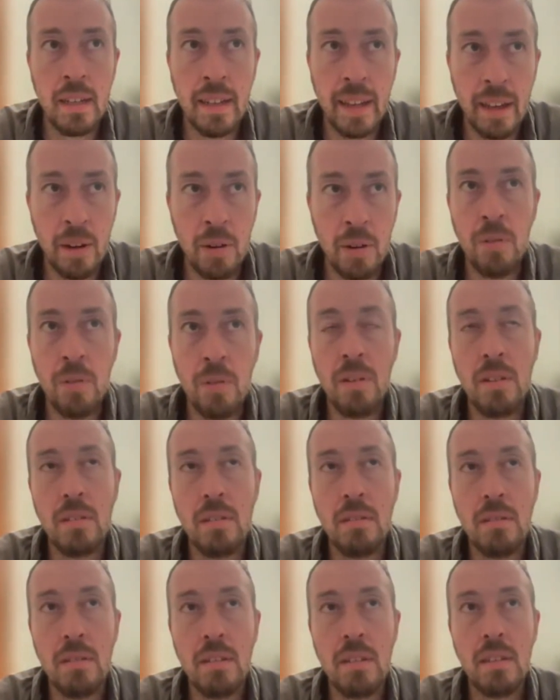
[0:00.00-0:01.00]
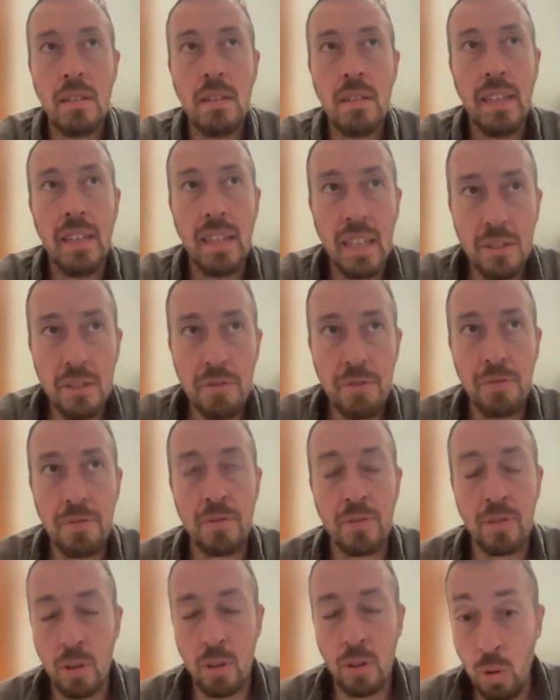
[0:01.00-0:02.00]
Now,
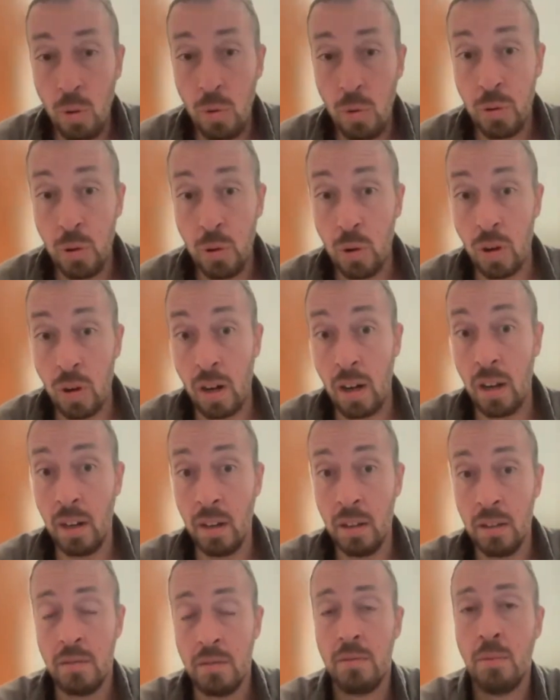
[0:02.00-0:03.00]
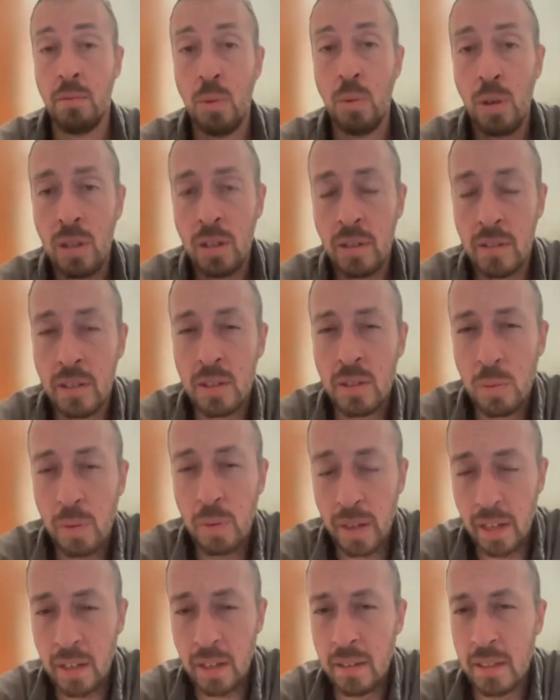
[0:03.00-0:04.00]
if the whole Torah worked this
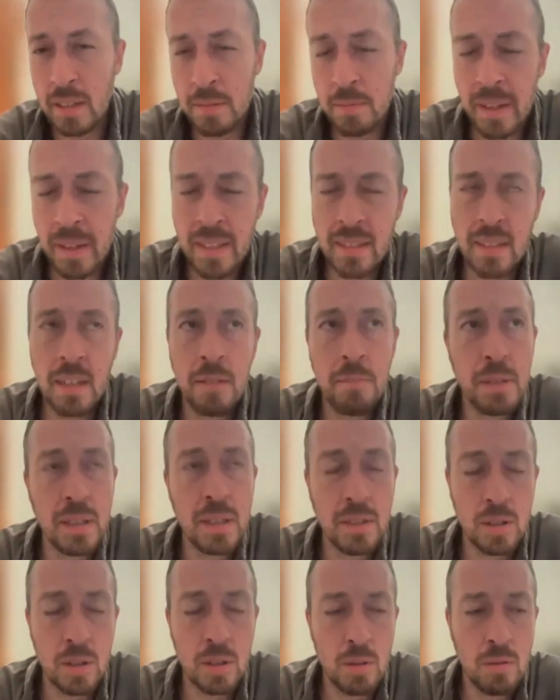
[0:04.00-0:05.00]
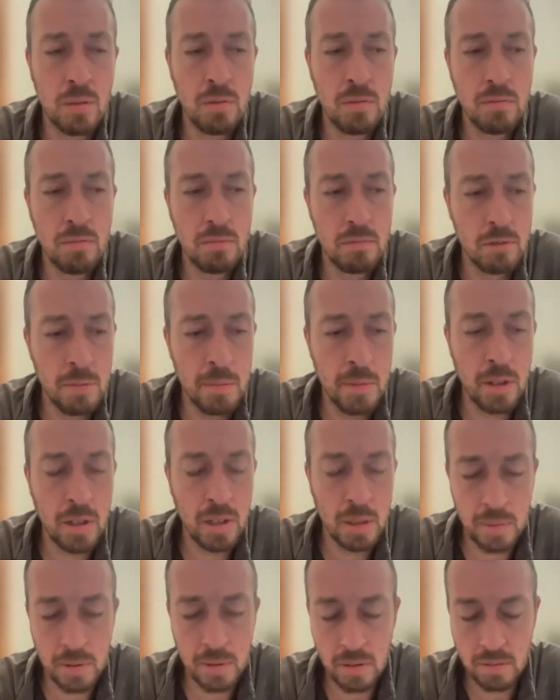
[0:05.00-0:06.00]
way, this might not be so
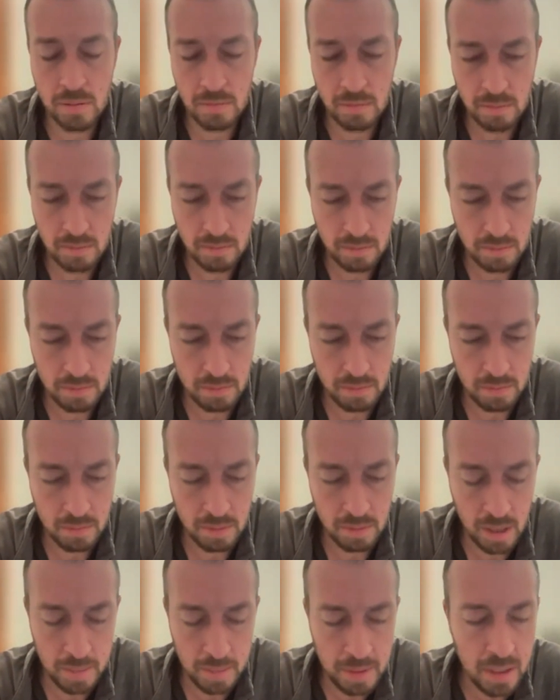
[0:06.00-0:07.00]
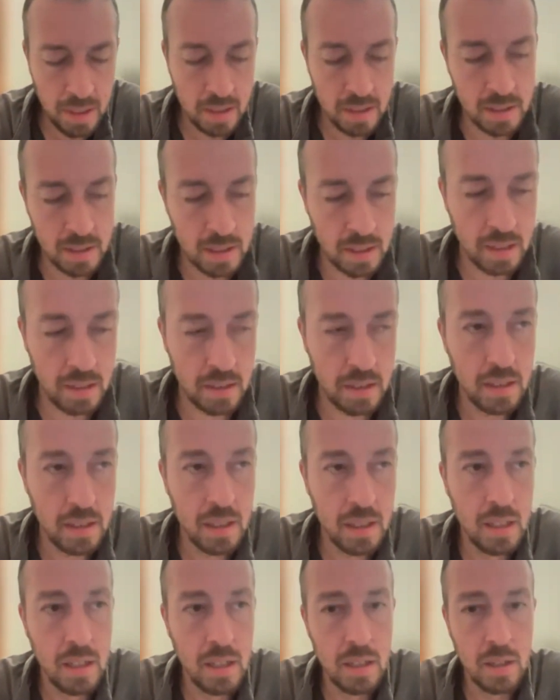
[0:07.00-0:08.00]
remarkable. What I mean is that
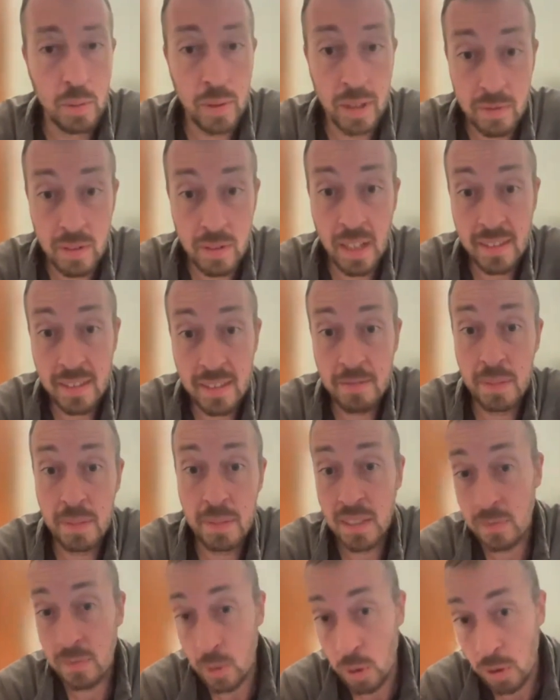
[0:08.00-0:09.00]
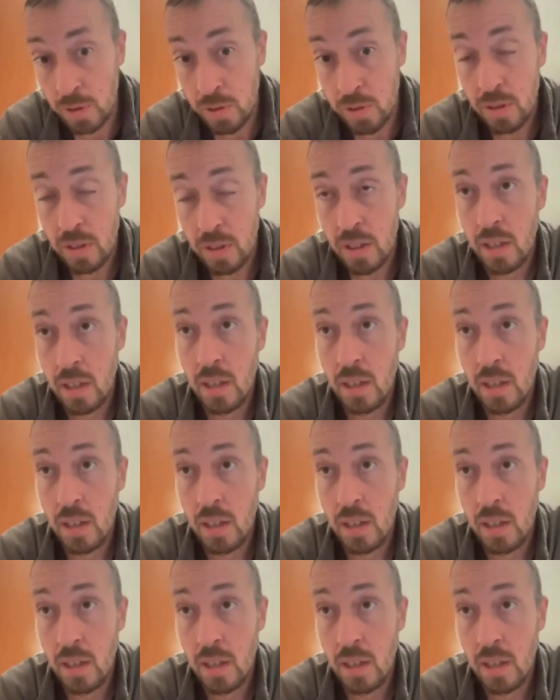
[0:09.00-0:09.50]
we have lots of mitzvot,